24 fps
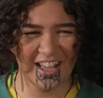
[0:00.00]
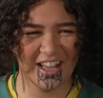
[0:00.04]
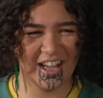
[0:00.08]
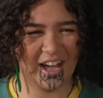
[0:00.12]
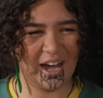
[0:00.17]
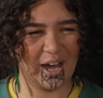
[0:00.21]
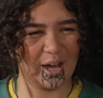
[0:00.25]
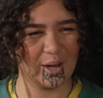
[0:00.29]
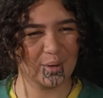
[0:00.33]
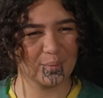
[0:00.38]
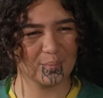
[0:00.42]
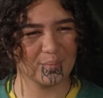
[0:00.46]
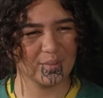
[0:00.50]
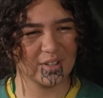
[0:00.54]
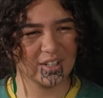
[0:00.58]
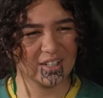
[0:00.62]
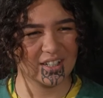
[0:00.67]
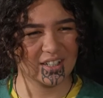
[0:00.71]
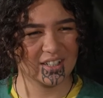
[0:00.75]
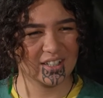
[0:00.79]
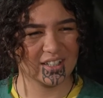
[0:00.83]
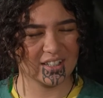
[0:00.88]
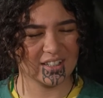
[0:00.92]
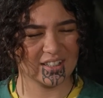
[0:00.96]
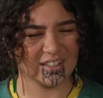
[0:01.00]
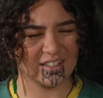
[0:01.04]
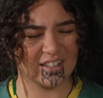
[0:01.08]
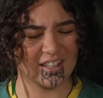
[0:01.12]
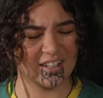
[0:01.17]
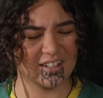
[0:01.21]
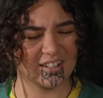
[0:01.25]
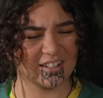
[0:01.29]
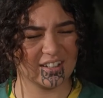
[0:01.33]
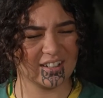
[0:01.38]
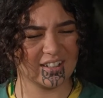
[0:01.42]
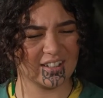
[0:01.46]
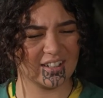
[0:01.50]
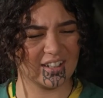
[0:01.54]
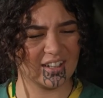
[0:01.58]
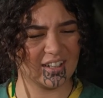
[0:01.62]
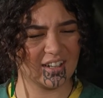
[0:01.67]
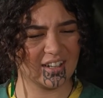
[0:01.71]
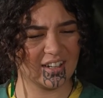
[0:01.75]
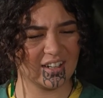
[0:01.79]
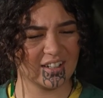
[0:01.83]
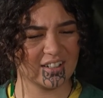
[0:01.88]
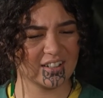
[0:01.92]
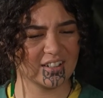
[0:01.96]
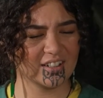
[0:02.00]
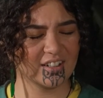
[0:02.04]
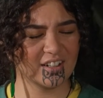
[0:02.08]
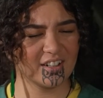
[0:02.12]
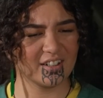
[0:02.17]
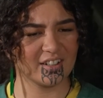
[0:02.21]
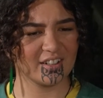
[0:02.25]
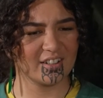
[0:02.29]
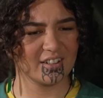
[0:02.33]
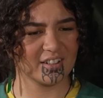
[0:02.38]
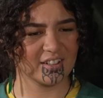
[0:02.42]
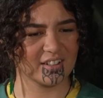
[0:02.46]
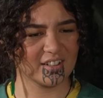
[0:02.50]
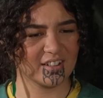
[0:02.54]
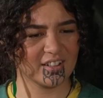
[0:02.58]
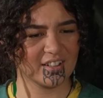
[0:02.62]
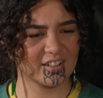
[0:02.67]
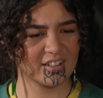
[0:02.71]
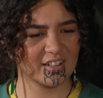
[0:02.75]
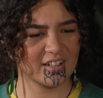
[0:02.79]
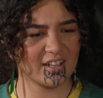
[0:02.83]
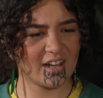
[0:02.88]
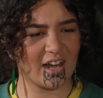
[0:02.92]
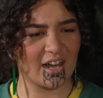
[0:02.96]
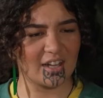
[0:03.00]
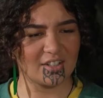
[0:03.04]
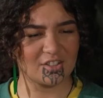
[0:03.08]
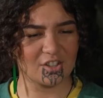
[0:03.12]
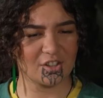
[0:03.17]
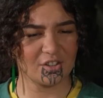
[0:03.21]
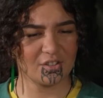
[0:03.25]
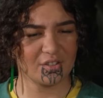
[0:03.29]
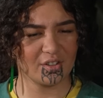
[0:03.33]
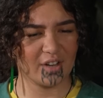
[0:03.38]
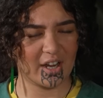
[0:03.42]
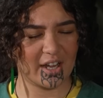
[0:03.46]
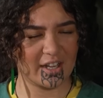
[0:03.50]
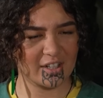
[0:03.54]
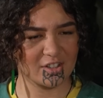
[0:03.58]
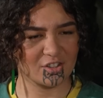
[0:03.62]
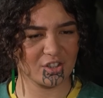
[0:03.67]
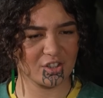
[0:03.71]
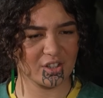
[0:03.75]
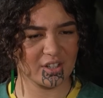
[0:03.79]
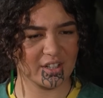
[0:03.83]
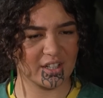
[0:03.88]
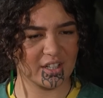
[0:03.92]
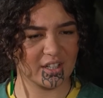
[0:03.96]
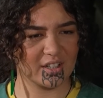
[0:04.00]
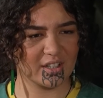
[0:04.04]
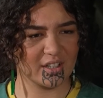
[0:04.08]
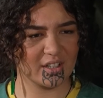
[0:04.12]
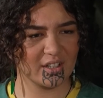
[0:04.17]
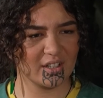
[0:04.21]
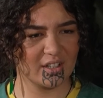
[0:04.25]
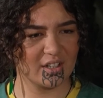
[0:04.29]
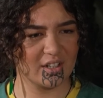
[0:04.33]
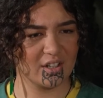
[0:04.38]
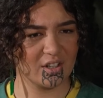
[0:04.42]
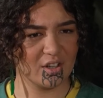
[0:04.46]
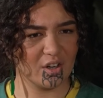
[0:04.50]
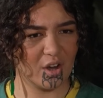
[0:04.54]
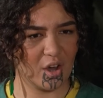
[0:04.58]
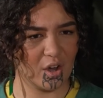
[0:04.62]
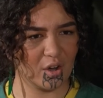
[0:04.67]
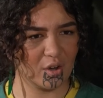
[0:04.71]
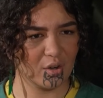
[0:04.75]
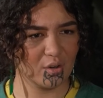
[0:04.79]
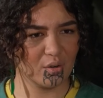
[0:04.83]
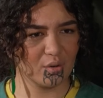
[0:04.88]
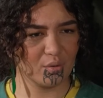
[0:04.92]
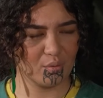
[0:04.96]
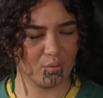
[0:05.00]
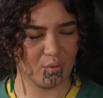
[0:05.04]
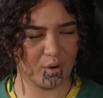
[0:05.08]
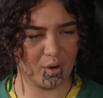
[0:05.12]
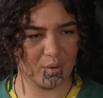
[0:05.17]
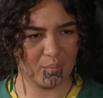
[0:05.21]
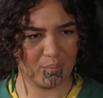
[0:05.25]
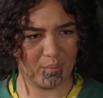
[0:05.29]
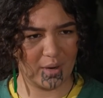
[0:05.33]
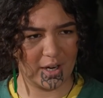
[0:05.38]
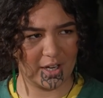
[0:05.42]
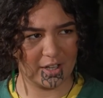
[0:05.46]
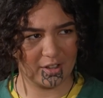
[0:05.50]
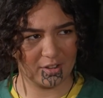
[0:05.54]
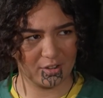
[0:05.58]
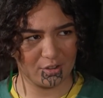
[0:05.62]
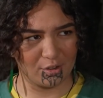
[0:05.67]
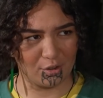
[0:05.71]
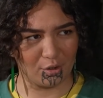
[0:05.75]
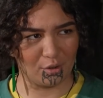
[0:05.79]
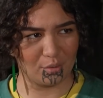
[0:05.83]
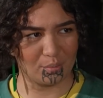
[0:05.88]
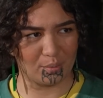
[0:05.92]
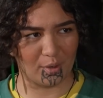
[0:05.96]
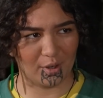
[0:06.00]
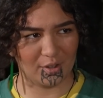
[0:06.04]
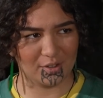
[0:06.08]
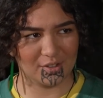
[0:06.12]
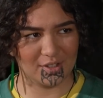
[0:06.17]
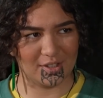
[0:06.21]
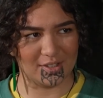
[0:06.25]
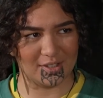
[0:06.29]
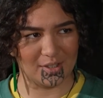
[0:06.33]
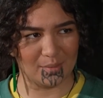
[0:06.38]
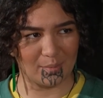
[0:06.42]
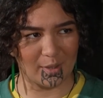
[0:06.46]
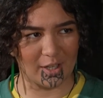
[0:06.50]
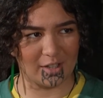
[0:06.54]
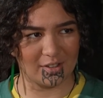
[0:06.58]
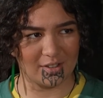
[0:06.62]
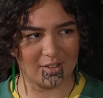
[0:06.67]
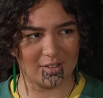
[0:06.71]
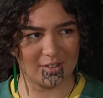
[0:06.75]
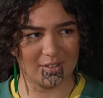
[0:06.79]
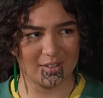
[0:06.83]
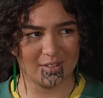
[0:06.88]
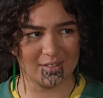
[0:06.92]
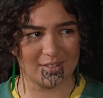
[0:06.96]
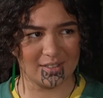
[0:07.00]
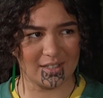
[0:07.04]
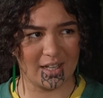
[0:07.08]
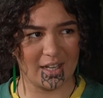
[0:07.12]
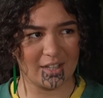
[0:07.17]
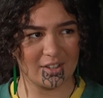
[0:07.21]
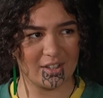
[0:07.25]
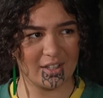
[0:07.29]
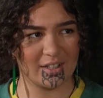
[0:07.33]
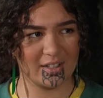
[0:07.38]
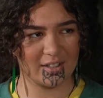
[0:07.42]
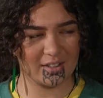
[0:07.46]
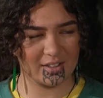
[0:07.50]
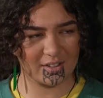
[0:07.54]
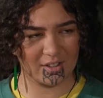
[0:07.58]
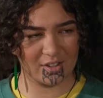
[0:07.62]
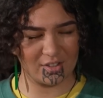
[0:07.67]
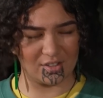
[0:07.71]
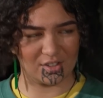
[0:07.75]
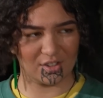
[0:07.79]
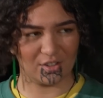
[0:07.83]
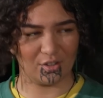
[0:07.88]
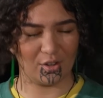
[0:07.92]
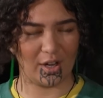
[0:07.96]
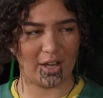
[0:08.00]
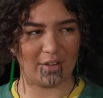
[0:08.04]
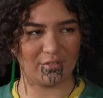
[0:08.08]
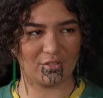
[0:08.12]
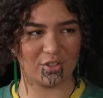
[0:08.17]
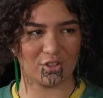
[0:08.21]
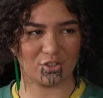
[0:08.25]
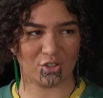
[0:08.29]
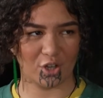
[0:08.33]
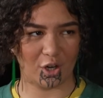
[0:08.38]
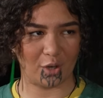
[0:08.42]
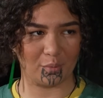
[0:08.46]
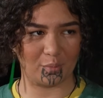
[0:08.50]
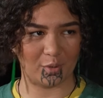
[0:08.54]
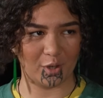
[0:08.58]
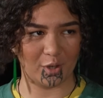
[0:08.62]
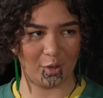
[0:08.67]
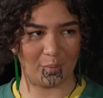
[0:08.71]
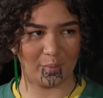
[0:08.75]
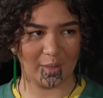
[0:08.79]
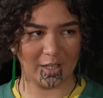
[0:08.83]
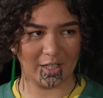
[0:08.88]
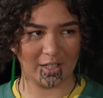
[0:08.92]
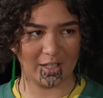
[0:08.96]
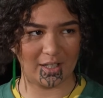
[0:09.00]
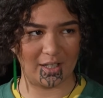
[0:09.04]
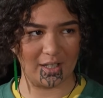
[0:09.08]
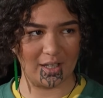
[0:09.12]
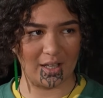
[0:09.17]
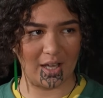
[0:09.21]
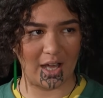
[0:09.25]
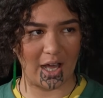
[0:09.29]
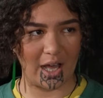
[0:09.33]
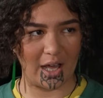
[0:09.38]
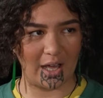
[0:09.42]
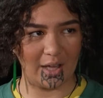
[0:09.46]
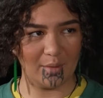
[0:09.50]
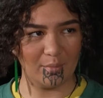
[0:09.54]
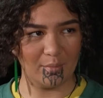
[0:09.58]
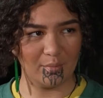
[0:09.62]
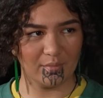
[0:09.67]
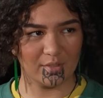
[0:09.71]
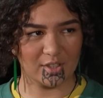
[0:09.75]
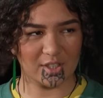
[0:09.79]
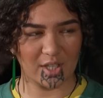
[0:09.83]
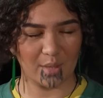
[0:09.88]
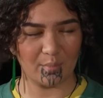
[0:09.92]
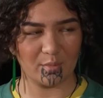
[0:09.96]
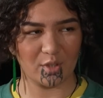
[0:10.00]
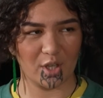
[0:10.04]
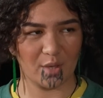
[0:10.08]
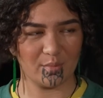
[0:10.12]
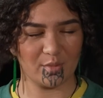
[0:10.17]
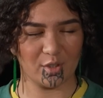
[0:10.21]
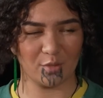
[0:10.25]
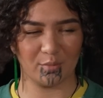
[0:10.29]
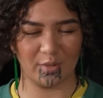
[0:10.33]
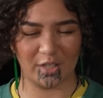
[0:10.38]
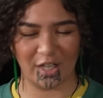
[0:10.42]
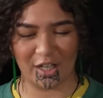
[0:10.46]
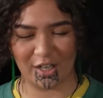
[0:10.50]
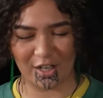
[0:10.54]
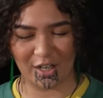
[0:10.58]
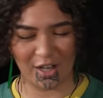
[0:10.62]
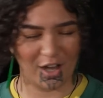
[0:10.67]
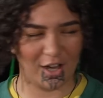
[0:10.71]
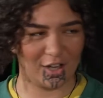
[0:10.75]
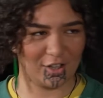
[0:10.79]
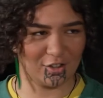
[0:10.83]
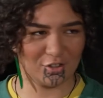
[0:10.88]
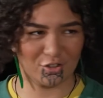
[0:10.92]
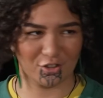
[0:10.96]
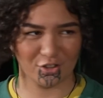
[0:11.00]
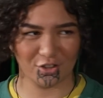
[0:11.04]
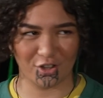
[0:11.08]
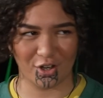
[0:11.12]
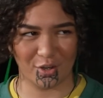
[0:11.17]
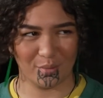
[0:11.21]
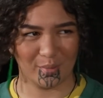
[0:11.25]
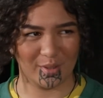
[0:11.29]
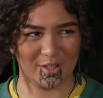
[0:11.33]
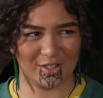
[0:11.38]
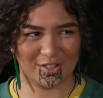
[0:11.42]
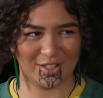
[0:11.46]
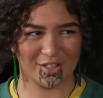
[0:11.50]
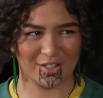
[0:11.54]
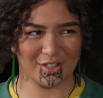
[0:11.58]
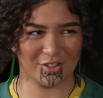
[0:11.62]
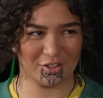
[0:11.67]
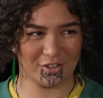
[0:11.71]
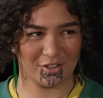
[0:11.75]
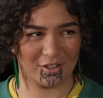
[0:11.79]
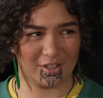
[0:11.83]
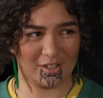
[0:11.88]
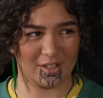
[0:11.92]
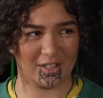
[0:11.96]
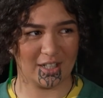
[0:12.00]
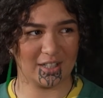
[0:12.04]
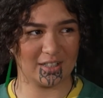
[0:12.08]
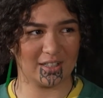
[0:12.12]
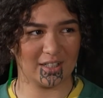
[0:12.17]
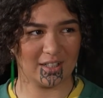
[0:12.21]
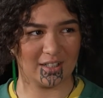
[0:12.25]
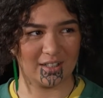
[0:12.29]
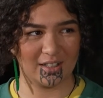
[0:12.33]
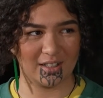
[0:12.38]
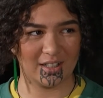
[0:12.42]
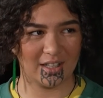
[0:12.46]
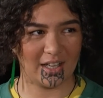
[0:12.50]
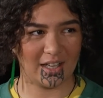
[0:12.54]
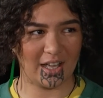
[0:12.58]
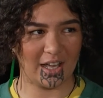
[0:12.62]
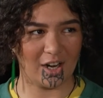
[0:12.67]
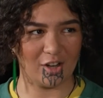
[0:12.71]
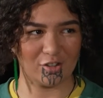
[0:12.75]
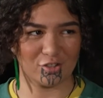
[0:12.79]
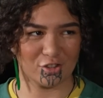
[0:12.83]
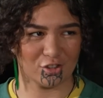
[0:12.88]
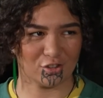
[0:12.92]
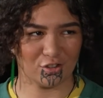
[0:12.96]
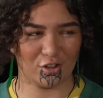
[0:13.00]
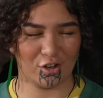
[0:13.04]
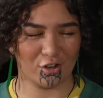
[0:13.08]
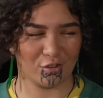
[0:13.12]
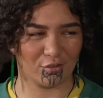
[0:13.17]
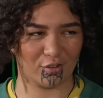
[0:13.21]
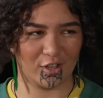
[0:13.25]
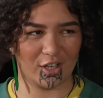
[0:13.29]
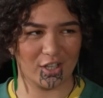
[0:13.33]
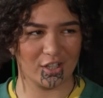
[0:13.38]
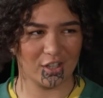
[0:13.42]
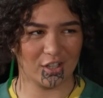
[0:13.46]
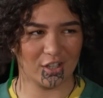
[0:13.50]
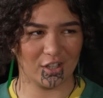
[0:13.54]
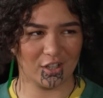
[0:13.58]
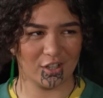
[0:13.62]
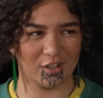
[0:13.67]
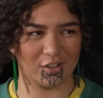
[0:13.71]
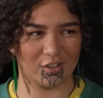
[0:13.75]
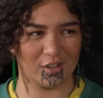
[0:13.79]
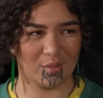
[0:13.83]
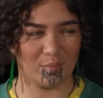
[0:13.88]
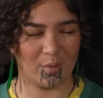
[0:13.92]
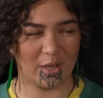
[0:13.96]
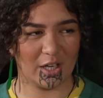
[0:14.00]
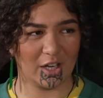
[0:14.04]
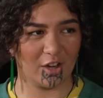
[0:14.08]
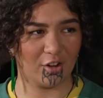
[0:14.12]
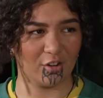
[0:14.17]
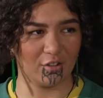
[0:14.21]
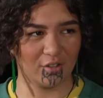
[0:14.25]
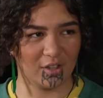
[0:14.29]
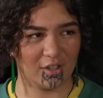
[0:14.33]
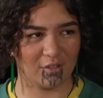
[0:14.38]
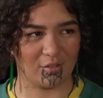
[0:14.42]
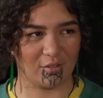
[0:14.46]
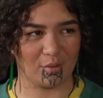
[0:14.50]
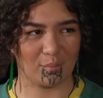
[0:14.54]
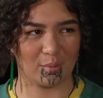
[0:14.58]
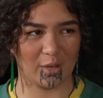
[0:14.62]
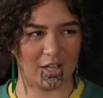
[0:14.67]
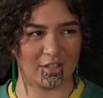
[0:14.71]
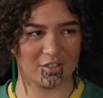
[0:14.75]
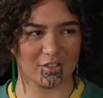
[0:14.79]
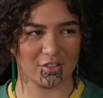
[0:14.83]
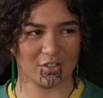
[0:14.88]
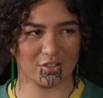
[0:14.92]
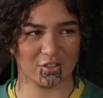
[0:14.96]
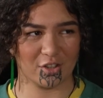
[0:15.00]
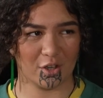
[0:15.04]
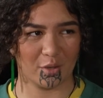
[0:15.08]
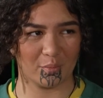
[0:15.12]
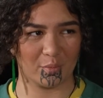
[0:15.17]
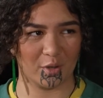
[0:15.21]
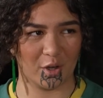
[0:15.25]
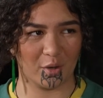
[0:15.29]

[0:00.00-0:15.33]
Um, yeah, I don't know. I don't actually know what my thought process about it is. I think because you'll have the top comment, and sometimes there'll be like 100 comments underneath it, and I'll just not read any of them and only reply to the top